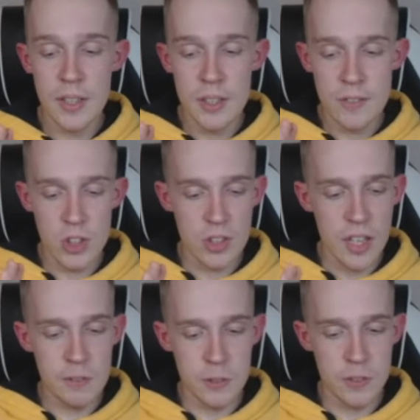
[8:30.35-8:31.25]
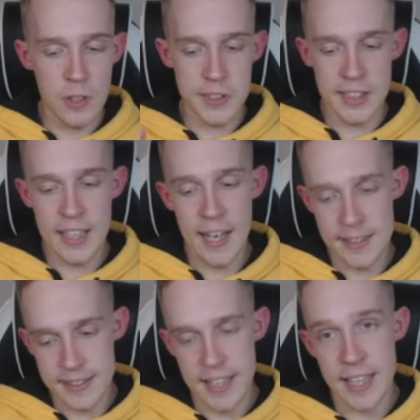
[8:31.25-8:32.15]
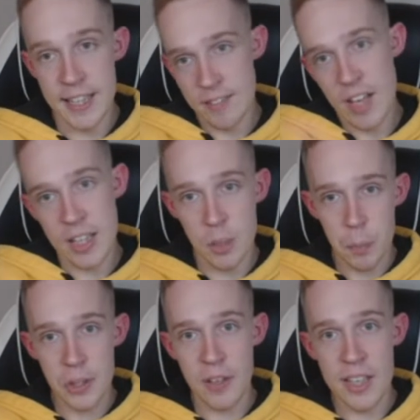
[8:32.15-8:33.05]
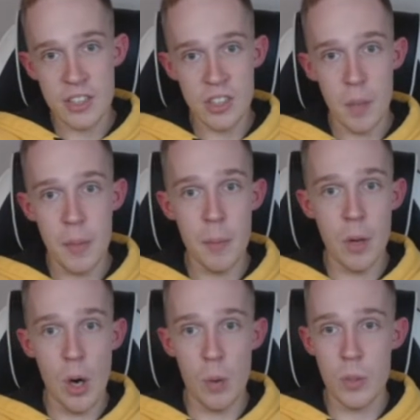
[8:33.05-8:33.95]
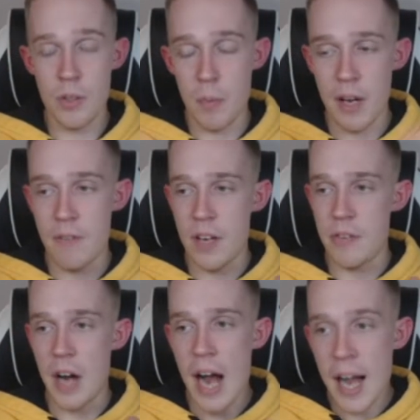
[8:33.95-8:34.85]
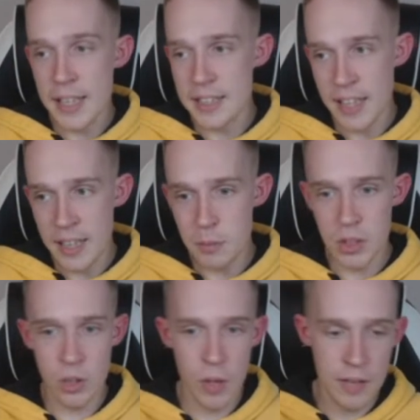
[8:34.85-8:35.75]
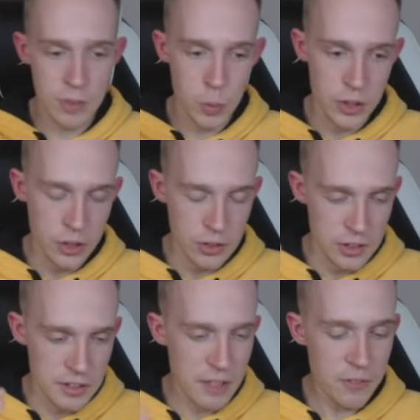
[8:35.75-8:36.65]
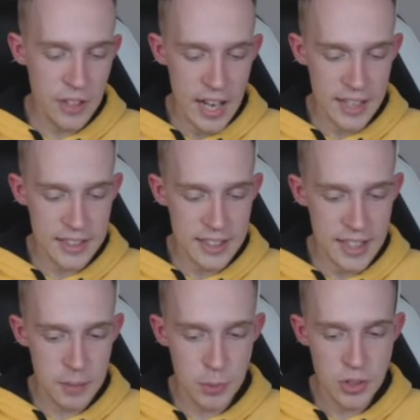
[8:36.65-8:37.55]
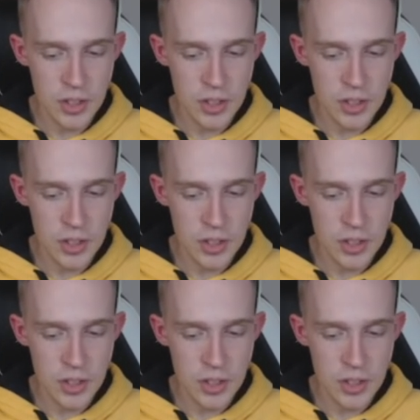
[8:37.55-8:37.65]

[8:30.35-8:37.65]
Just level 14 cards again. I can progress a bit more with my favourite archetypes. I don't have to work on different archetypes.